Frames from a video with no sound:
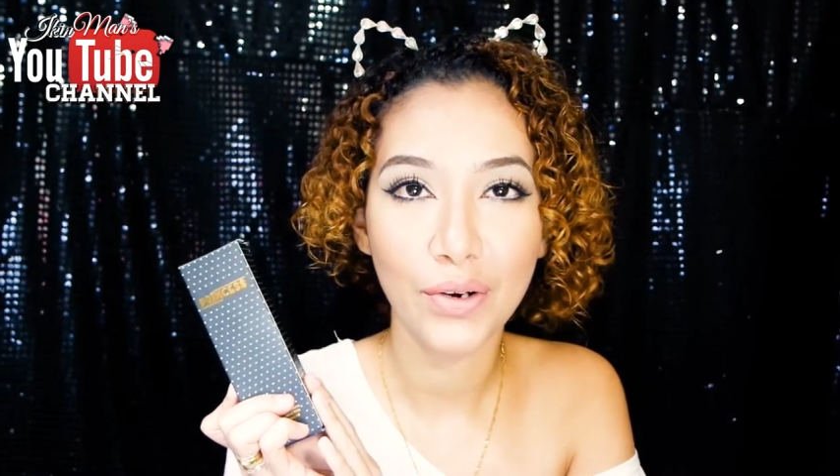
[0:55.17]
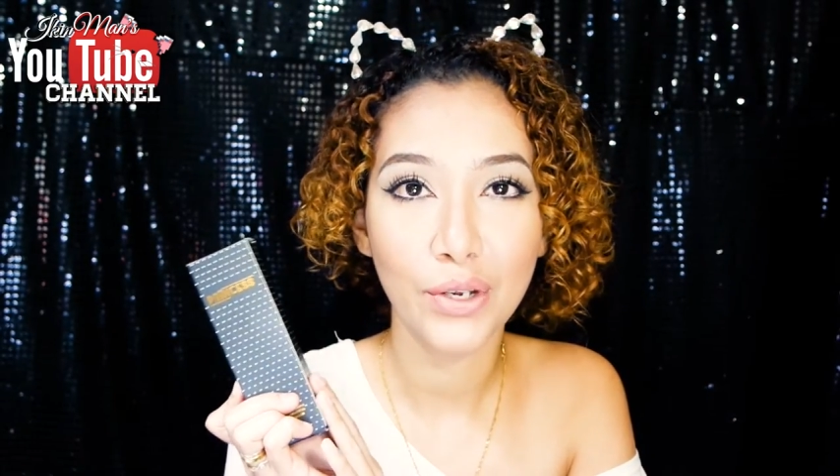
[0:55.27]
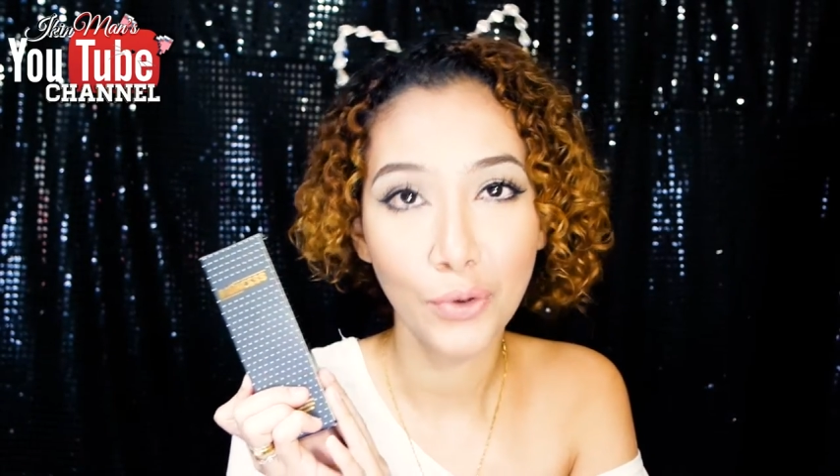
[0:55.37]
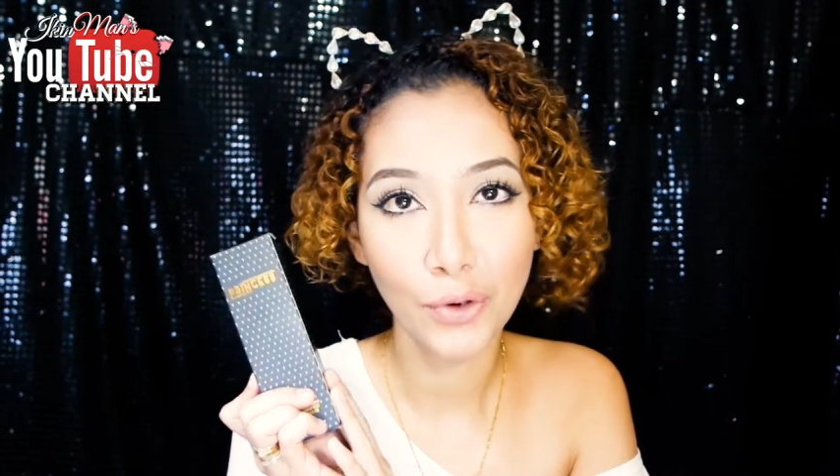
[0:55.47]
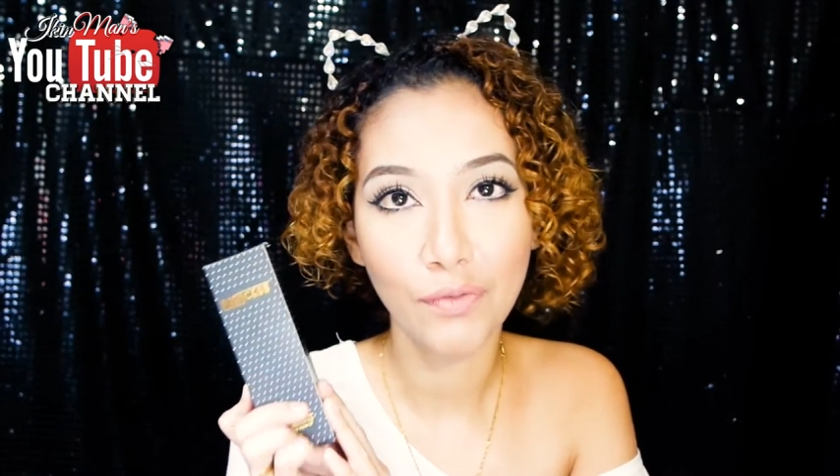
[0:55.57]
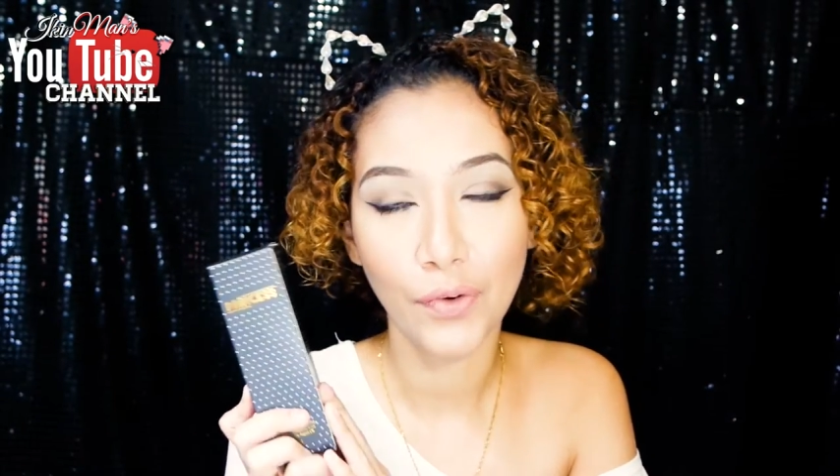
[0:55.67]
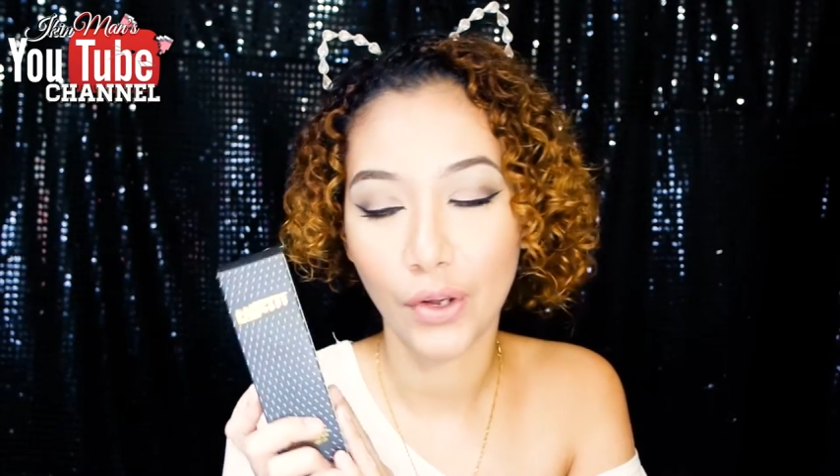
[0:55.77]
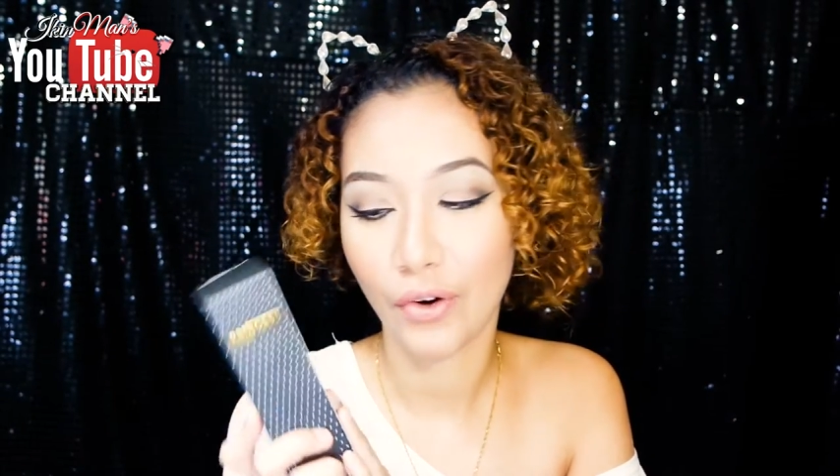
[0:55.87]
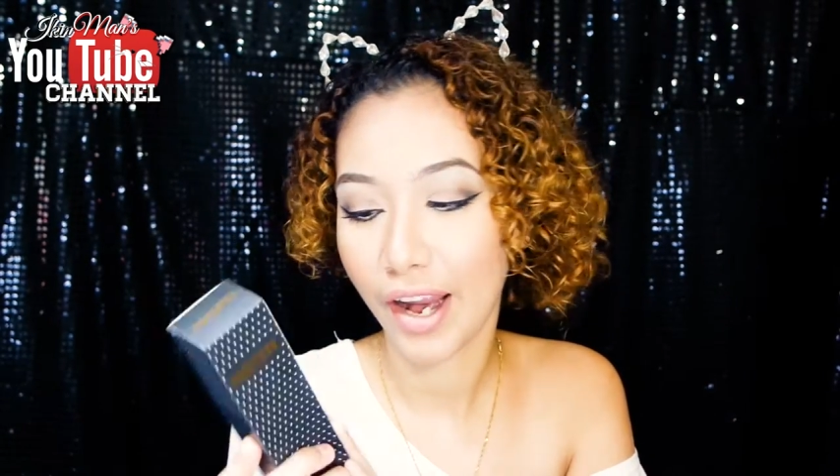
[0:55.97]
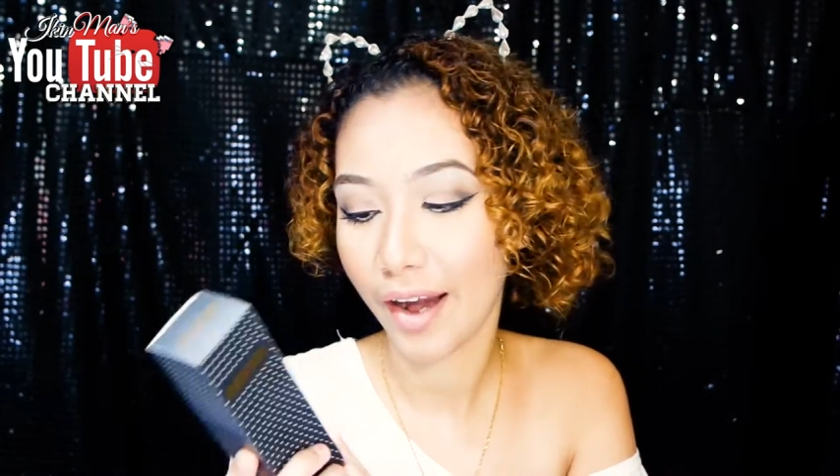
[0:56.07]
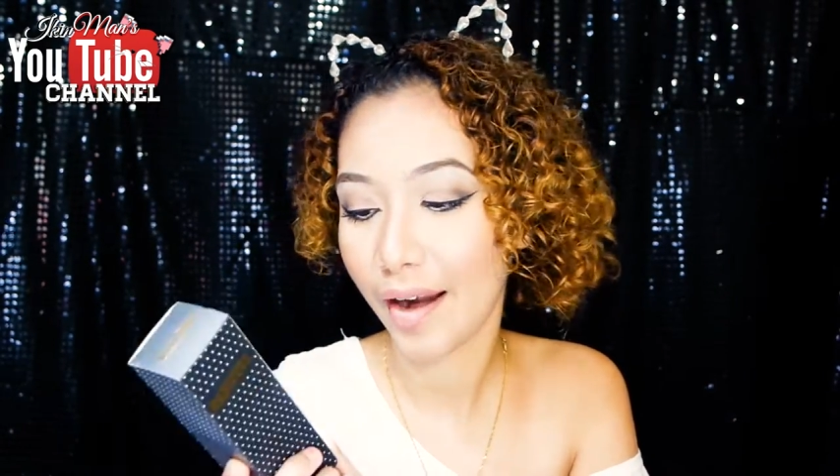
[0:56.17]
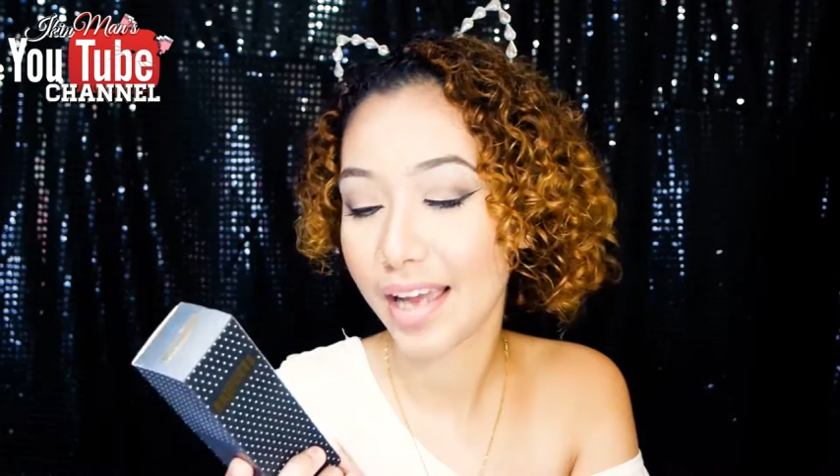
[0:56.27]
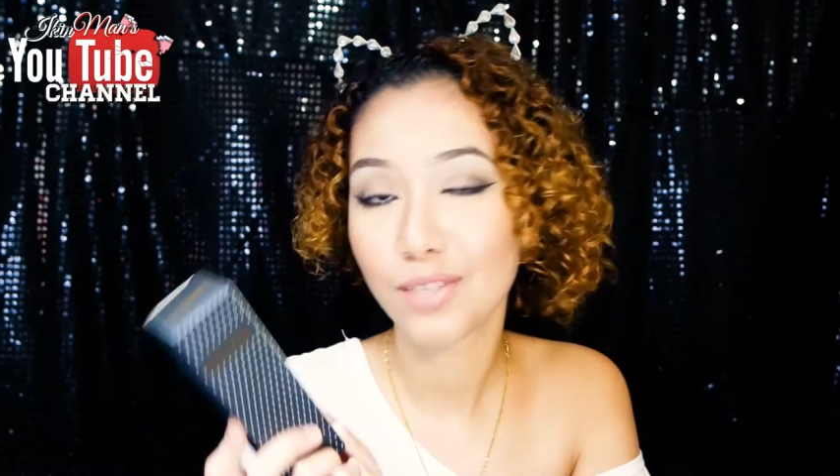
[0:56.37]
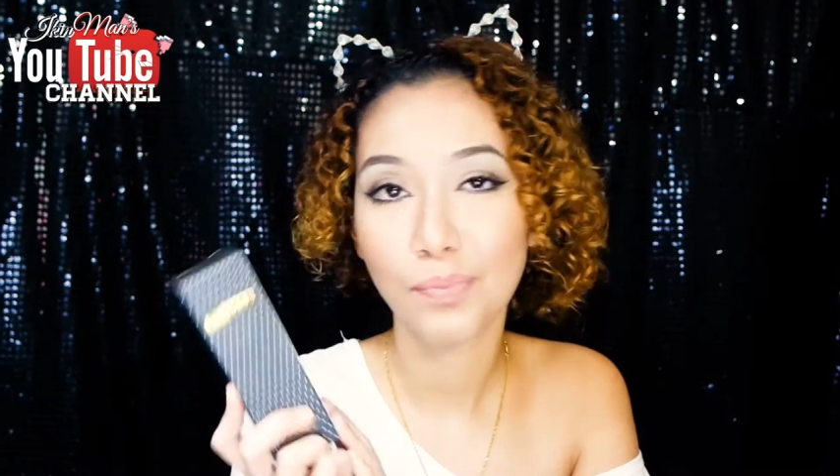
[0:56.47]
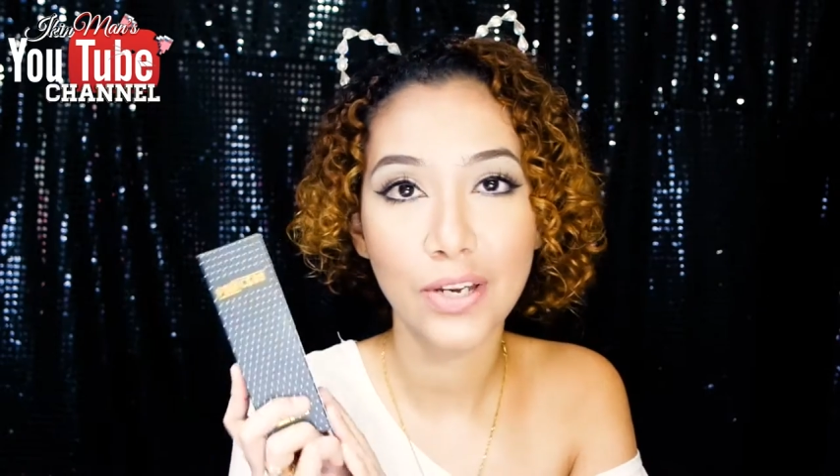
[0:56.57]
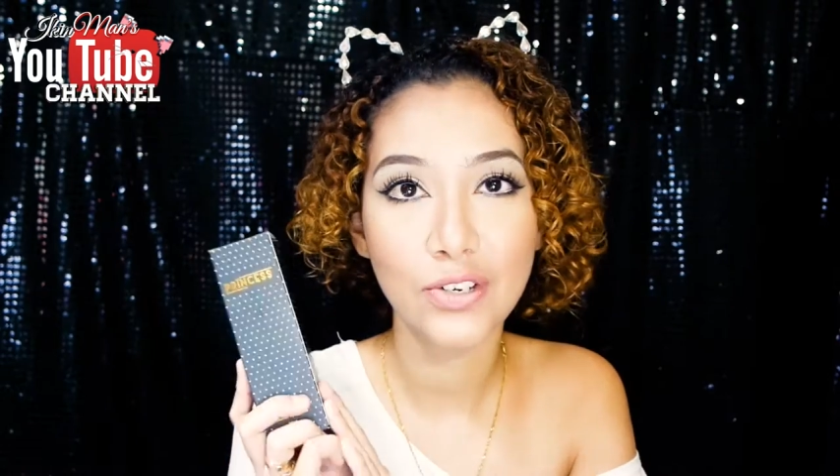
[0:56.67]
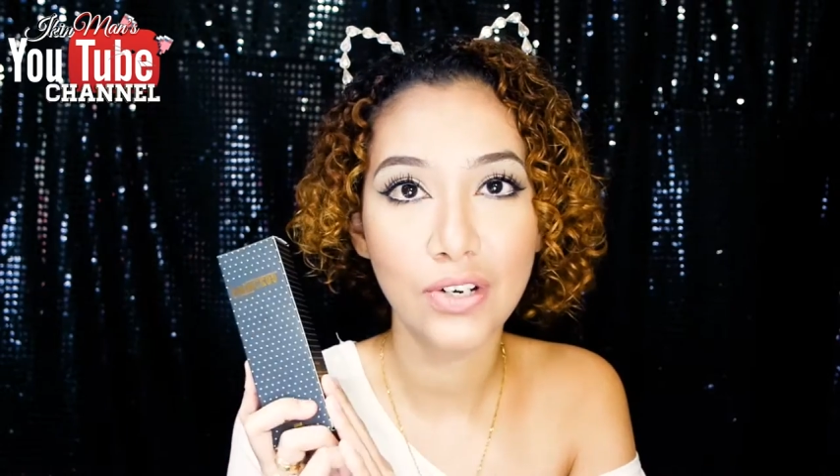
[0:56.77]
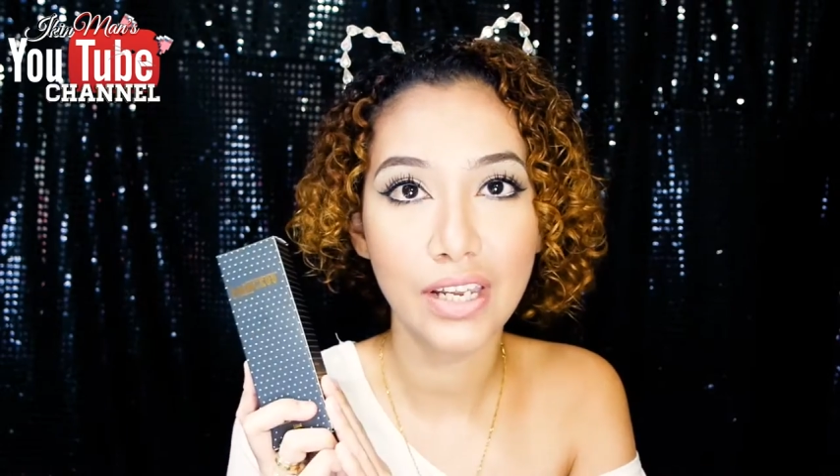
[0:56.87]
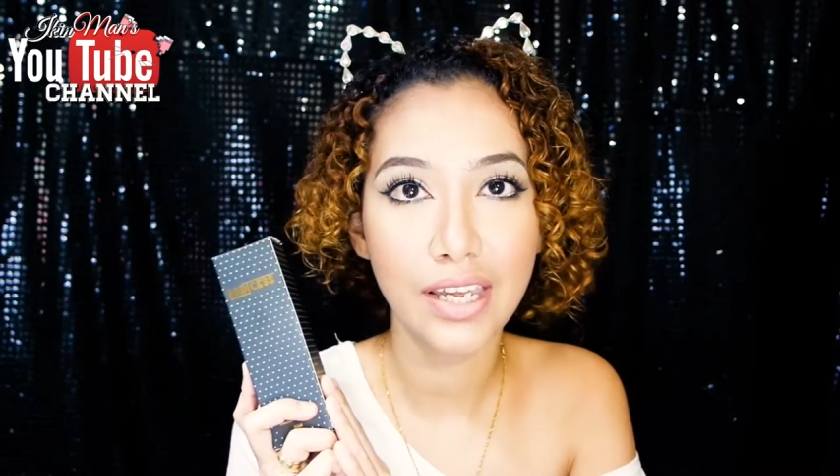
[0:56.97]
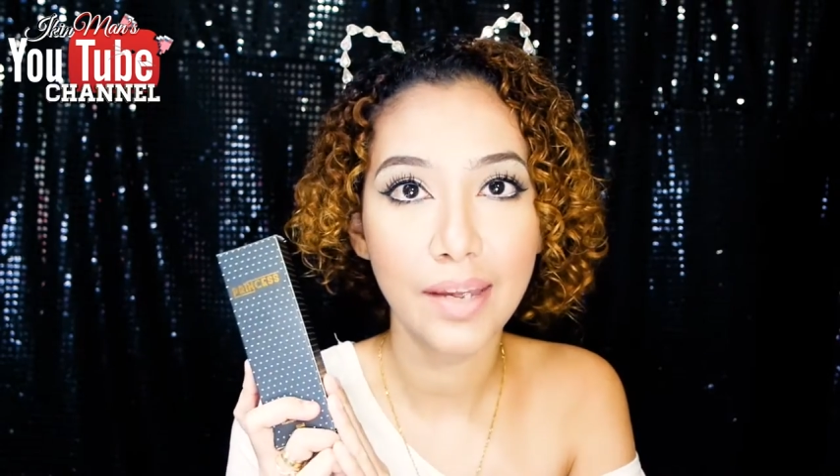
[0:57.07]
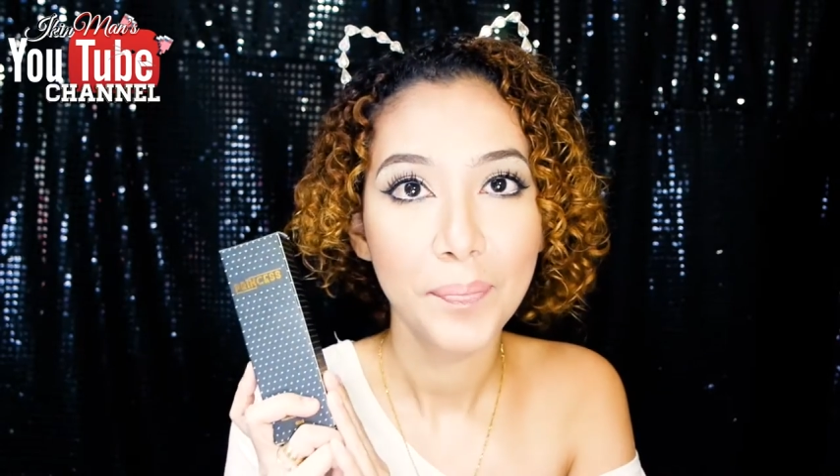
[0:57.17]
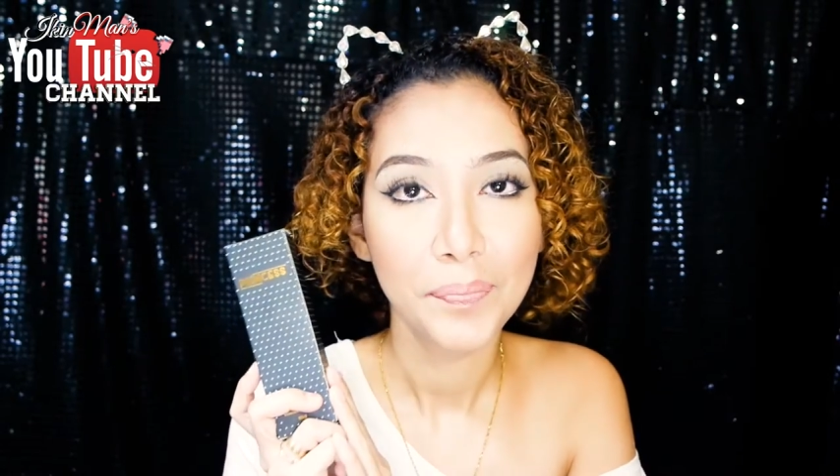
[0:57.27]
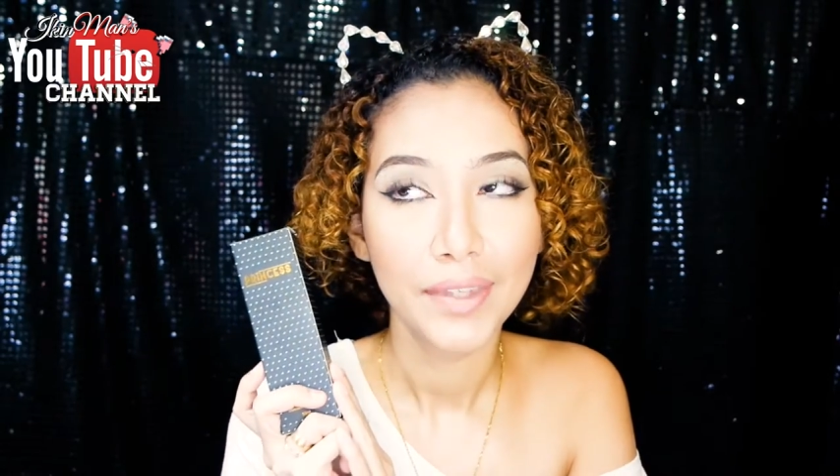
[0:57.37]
very good for your hair, especially